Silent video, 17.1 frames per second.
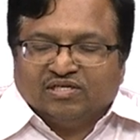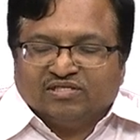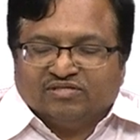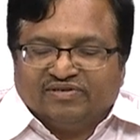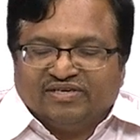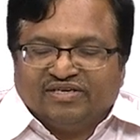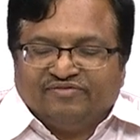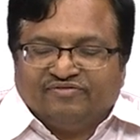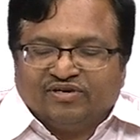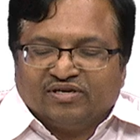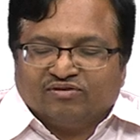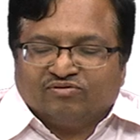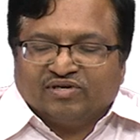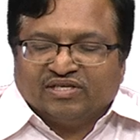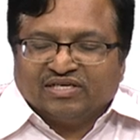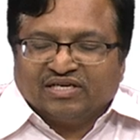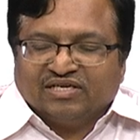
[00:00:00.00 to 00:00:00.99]
It is very
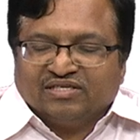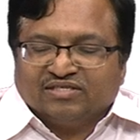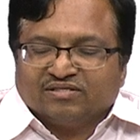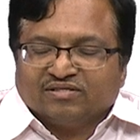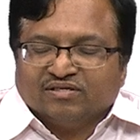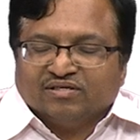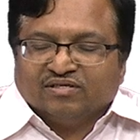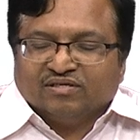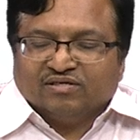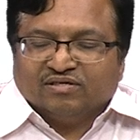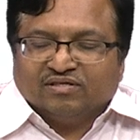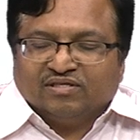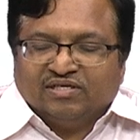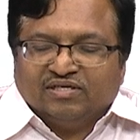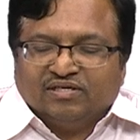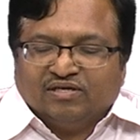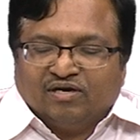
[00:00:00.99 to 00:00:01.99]
difficult to analyze
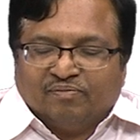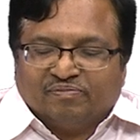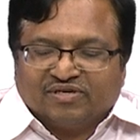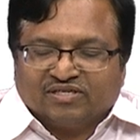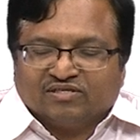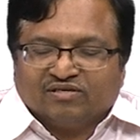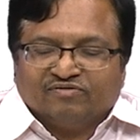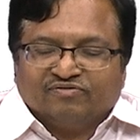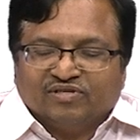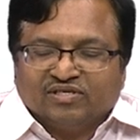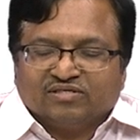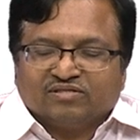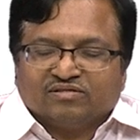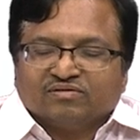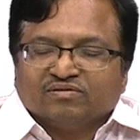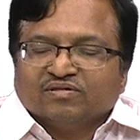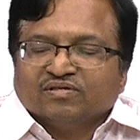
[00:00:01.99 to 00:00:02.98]
the operation of
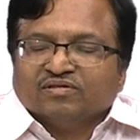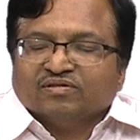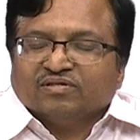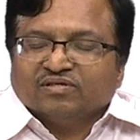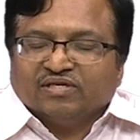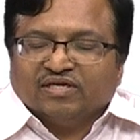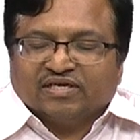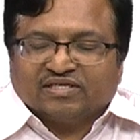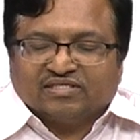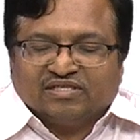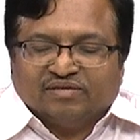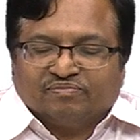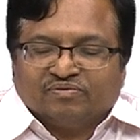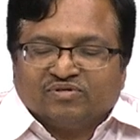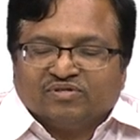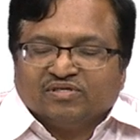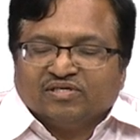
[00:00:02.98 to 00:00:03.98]
this
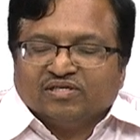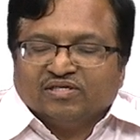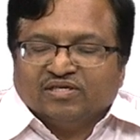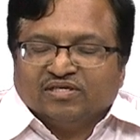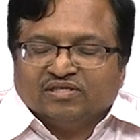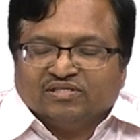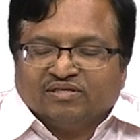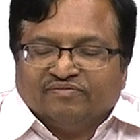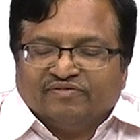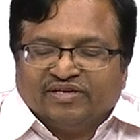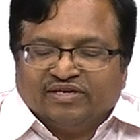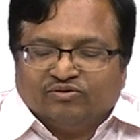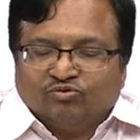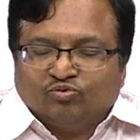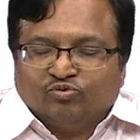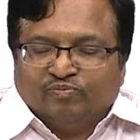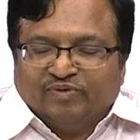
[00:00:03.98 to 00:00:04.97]
except in some very
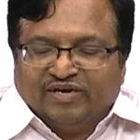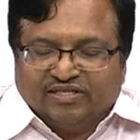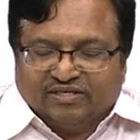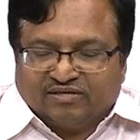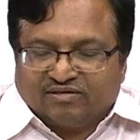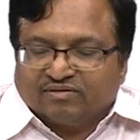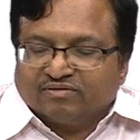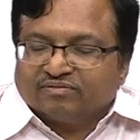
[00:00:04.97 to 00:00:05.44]
crude manner.